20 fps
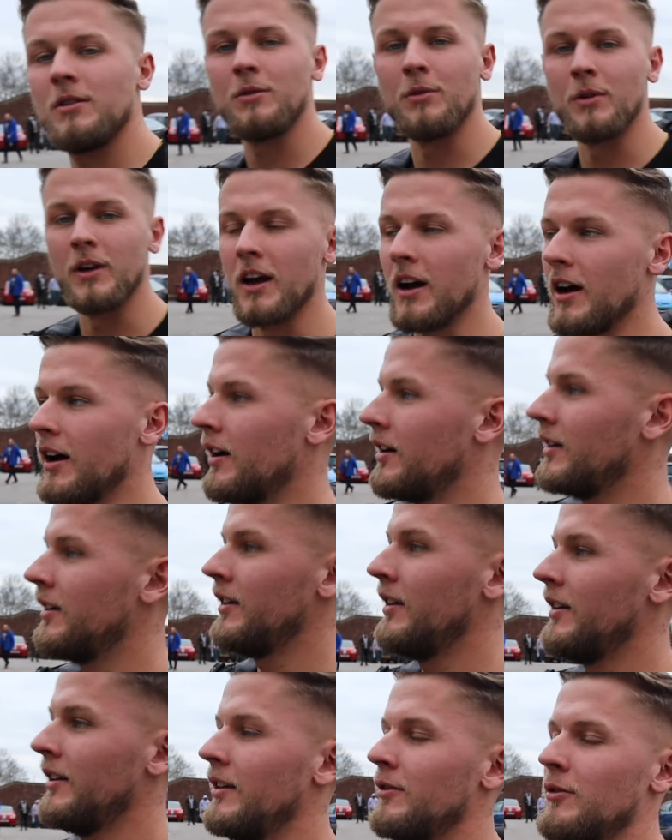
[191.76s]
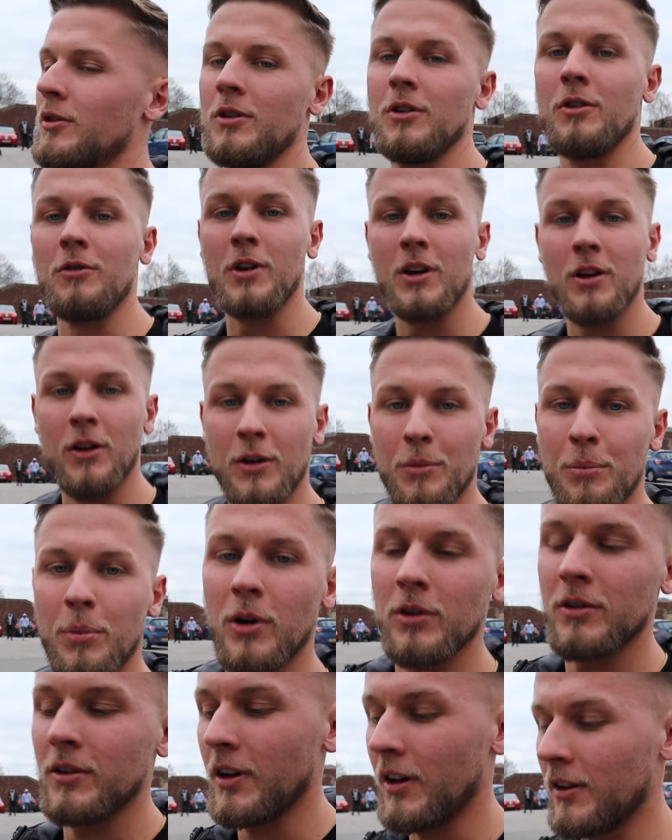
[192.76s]
we're going to record a
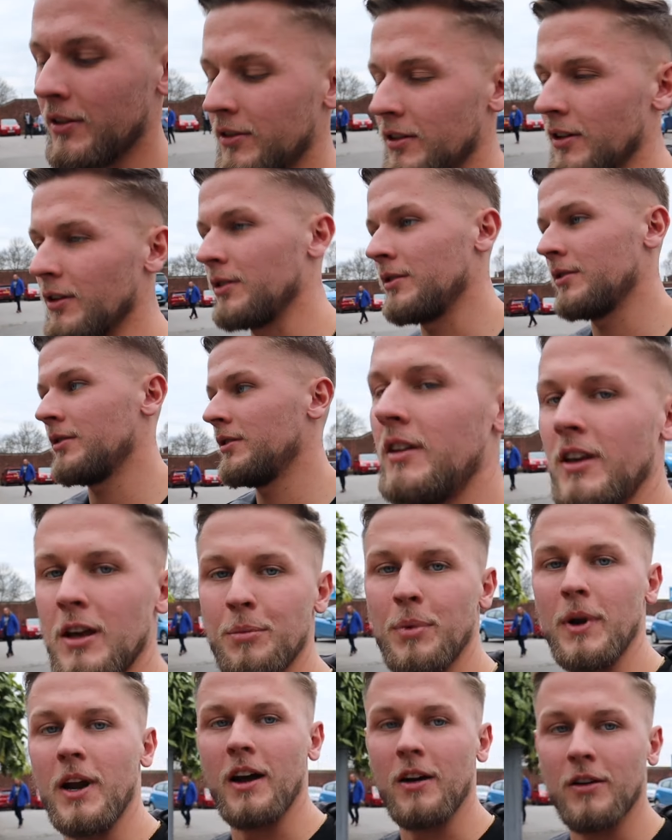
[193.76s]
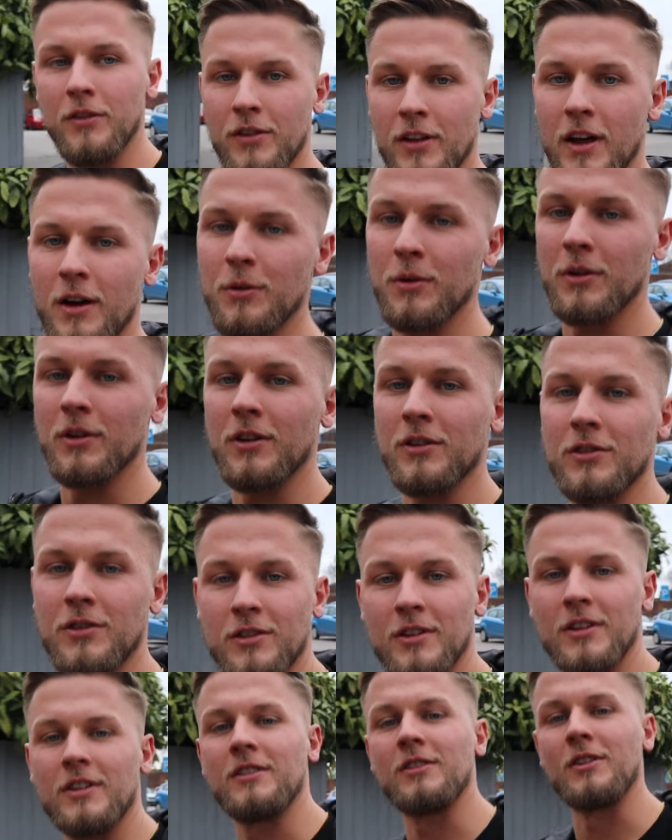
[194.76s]
podcast, so keep an eye out for that one
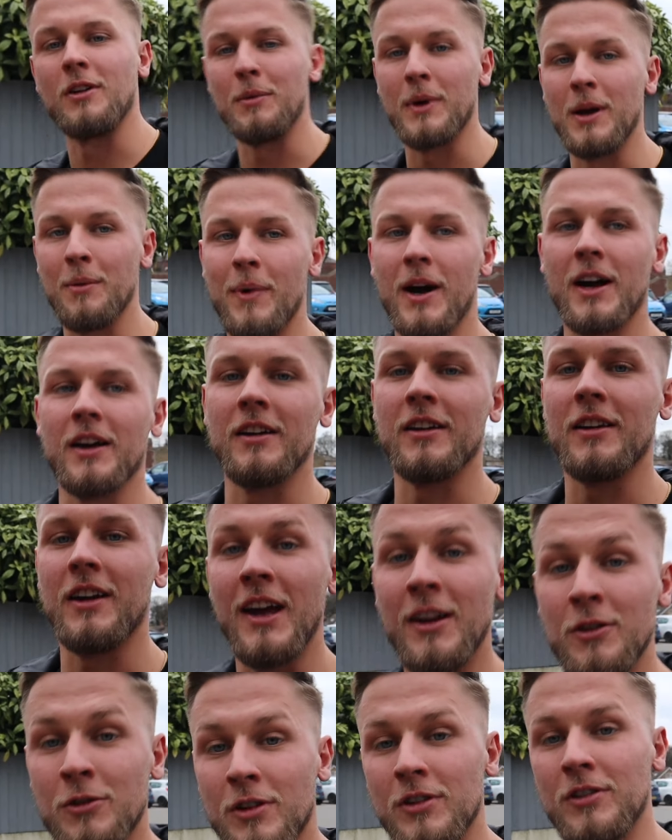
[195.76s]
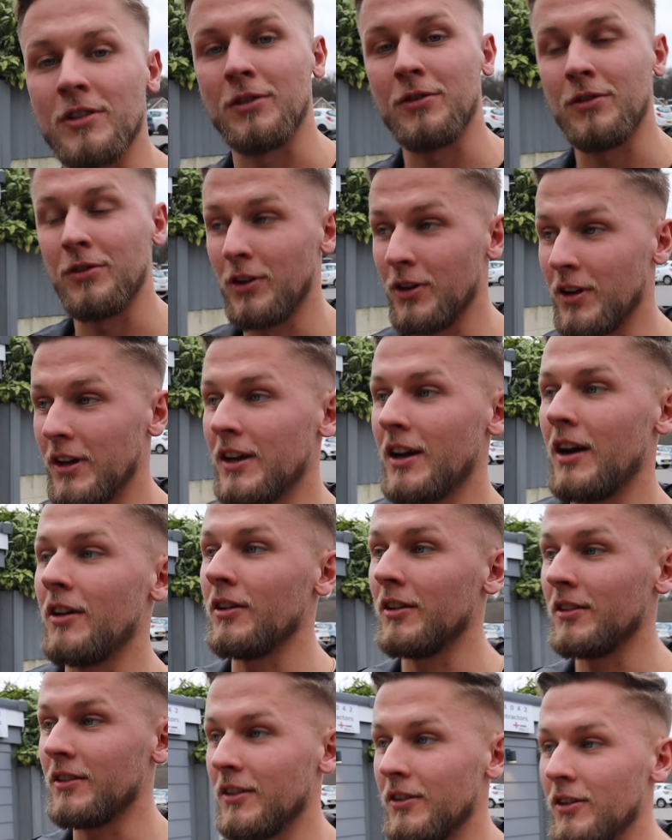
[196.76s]
because it's going to be a banger. Adrian's a funny
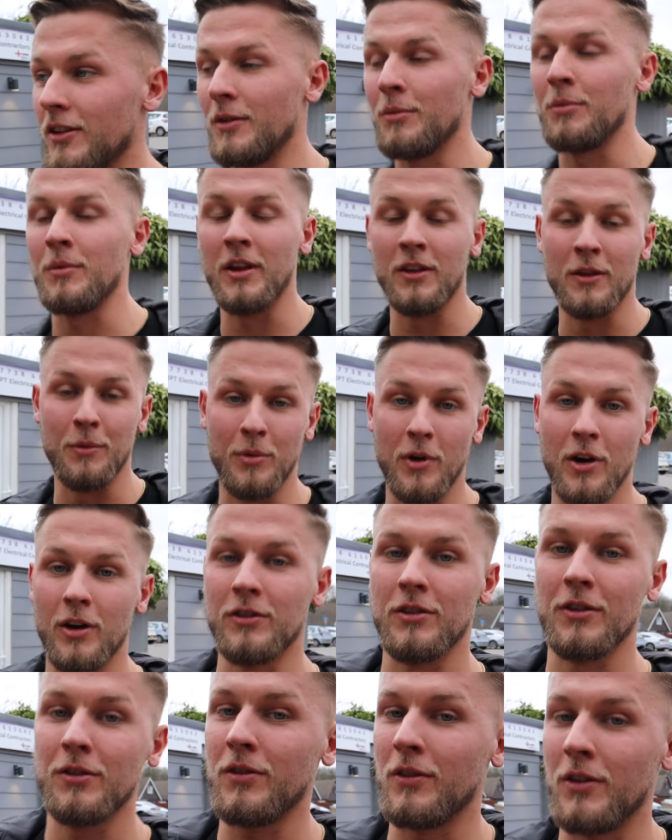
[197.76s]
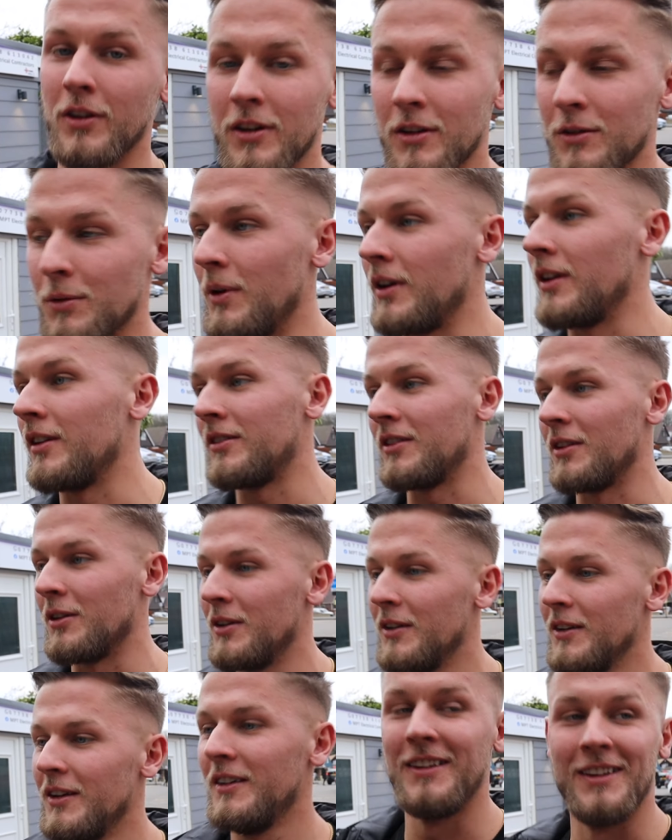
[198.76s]
character and the, and the bros are funny as well. So
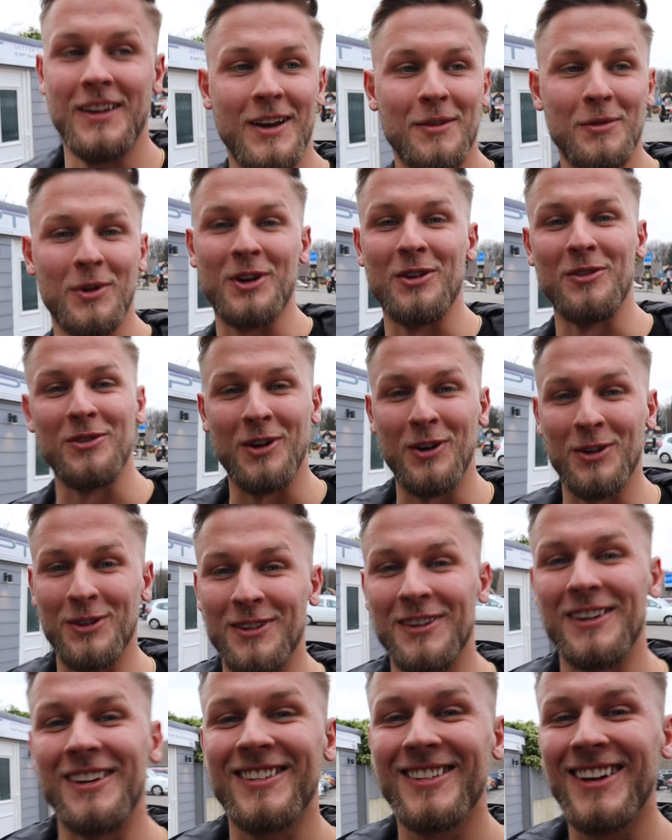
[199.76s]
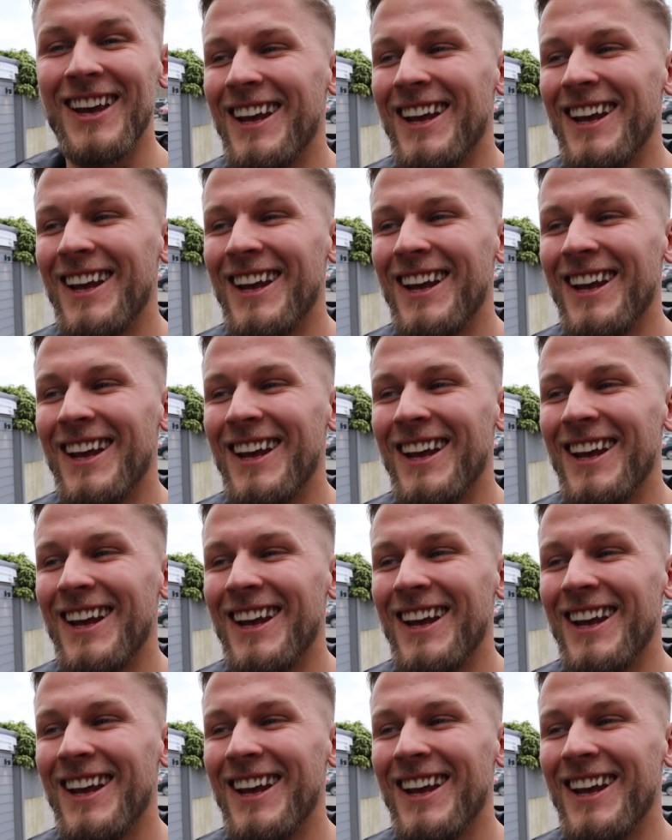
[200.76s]
yeah, I'm looking forward to this.